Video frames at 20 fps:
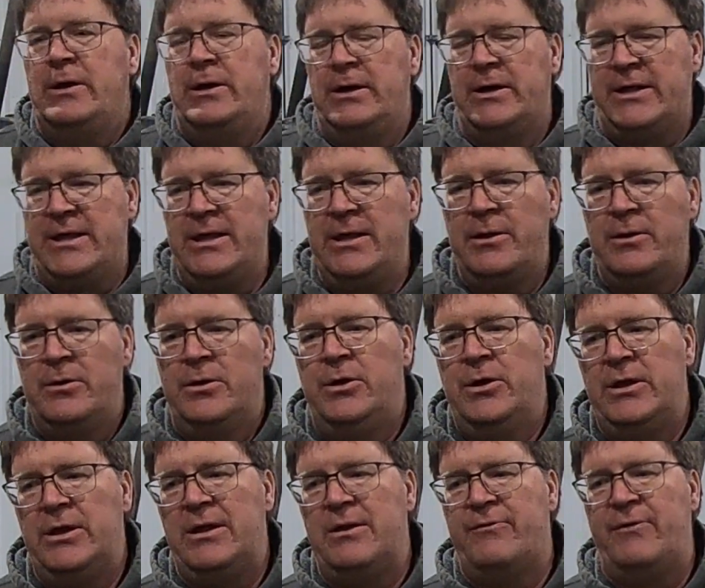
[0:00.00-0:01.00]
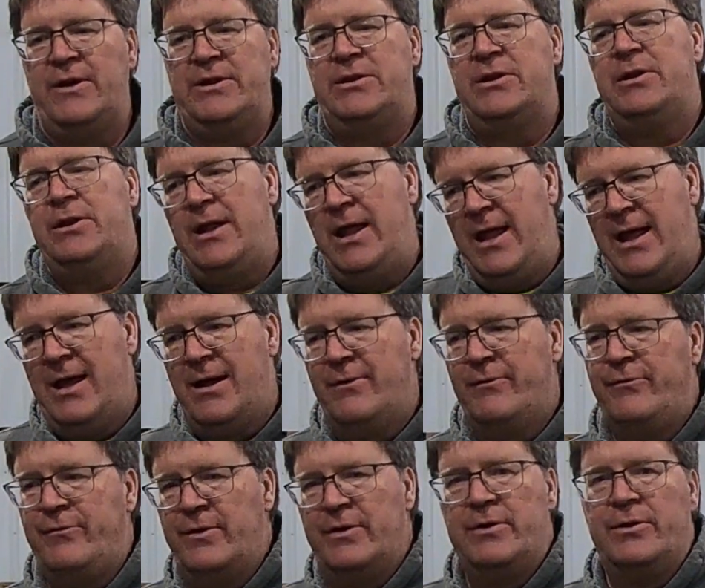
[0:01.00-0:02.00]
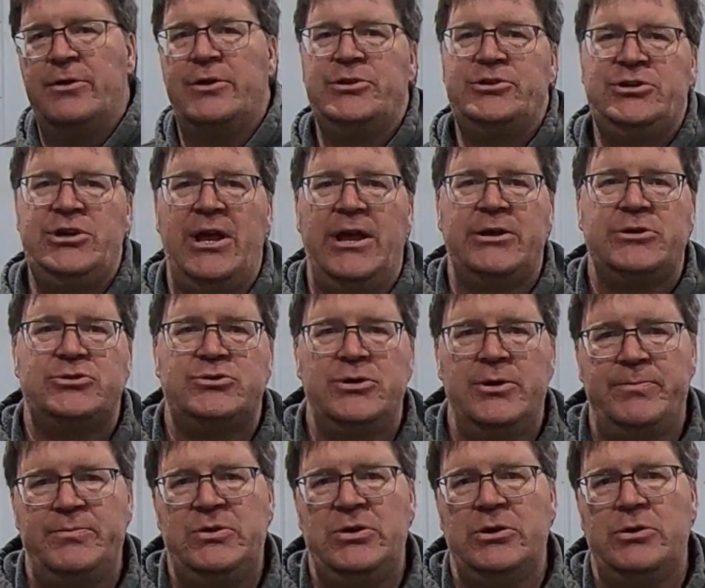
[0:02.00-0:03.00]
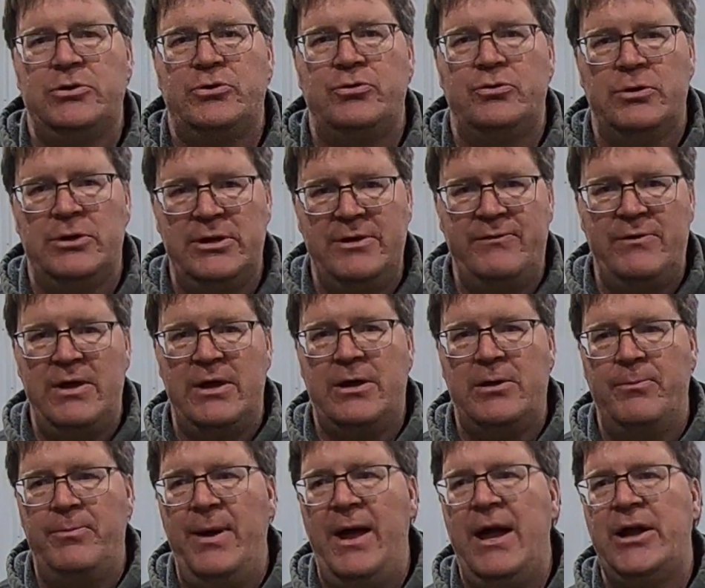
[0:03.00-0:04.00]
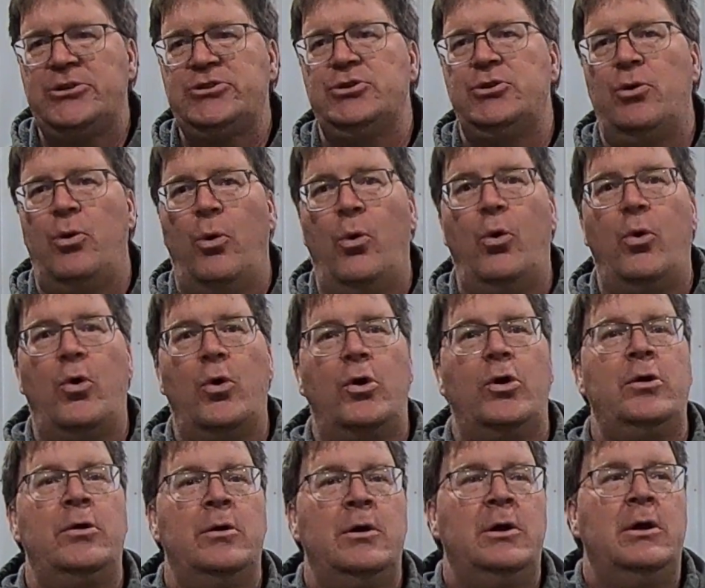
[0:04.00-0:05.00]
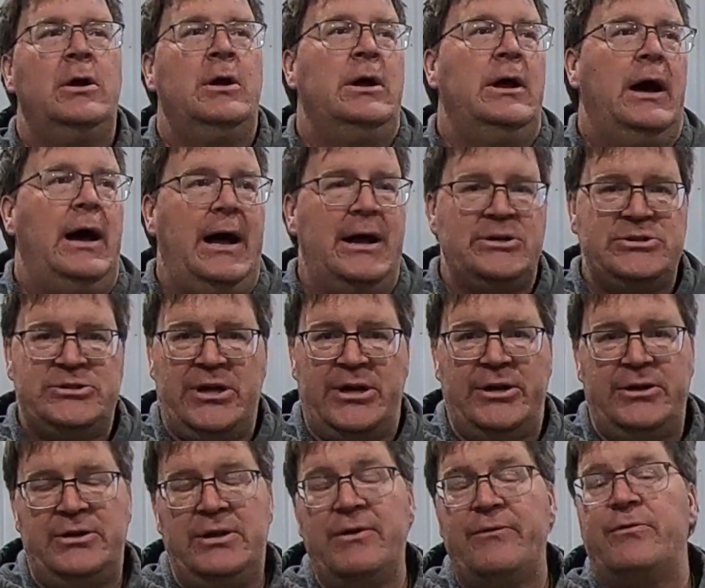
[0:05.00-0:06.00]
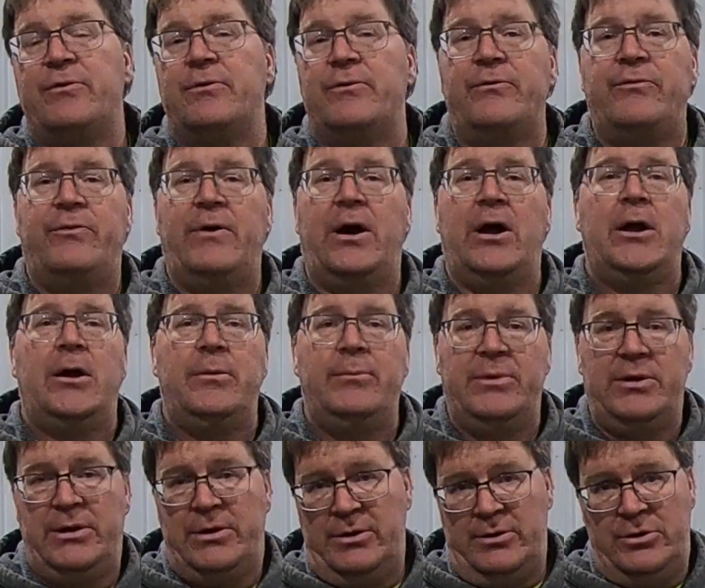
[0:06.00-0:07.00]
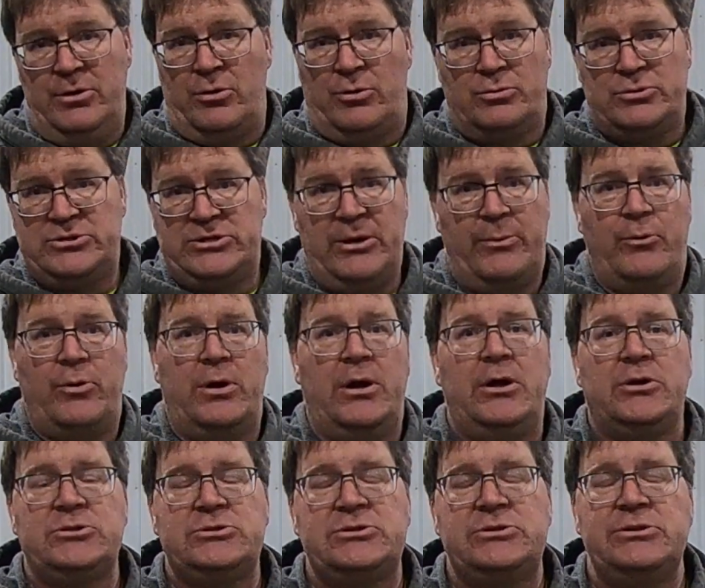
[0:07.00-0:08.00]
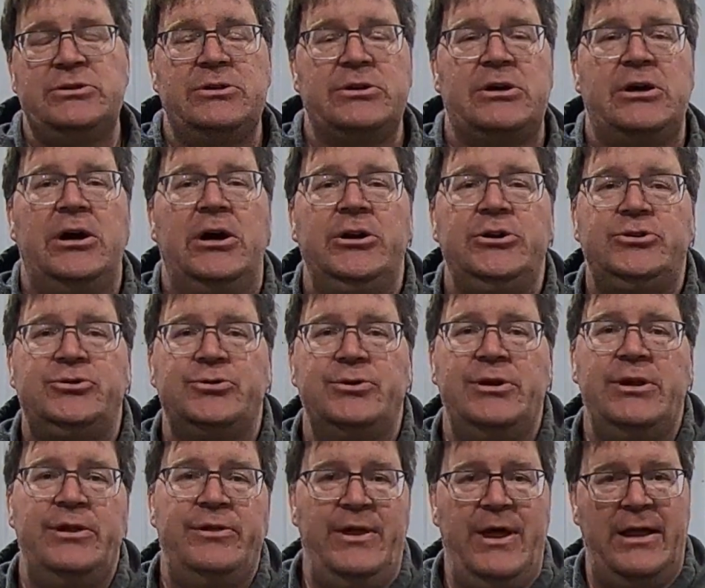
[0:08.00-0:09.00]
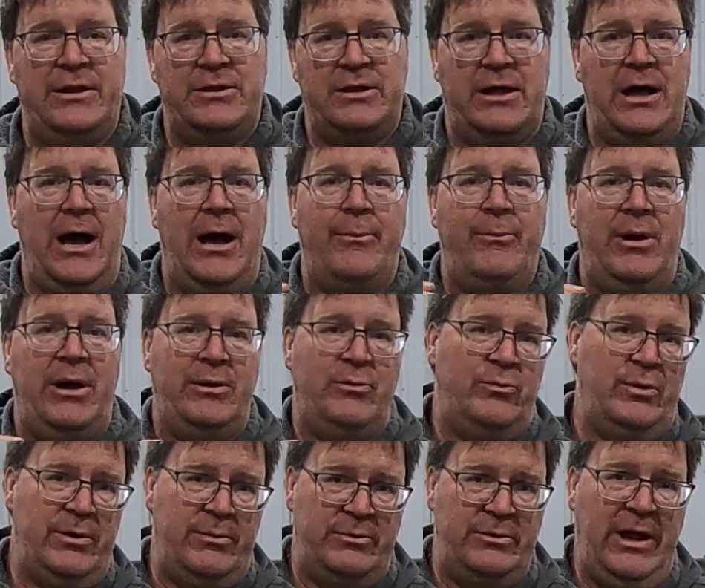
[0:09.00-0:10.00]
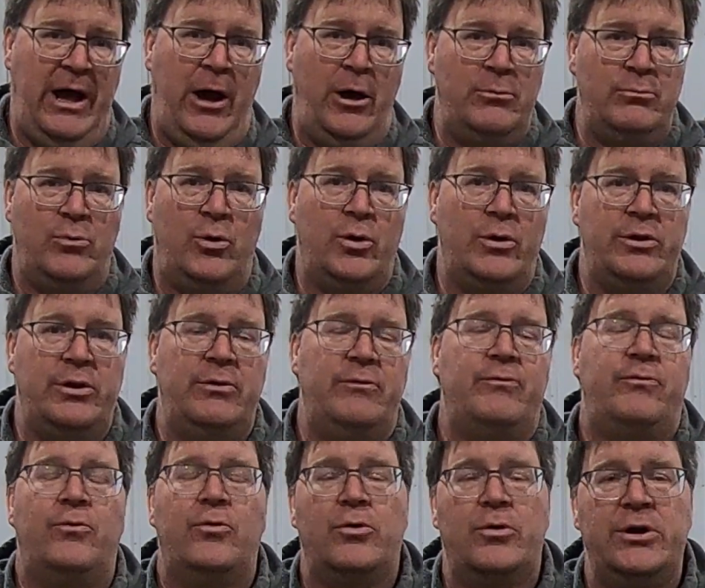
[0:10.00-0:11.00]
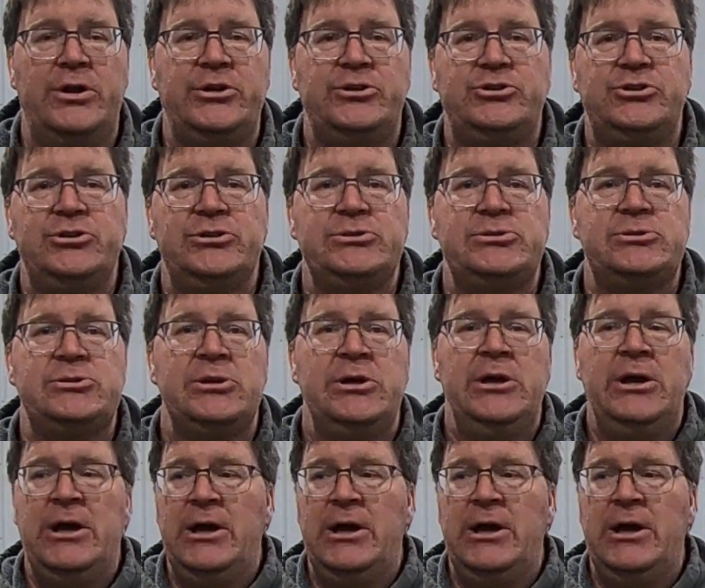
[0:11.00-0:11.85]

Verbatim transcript: Again, if I didn't have the shank strip till to alleviate compaction or I was on a different farm and you know somewhere else in the country that the combine went down more than four inches.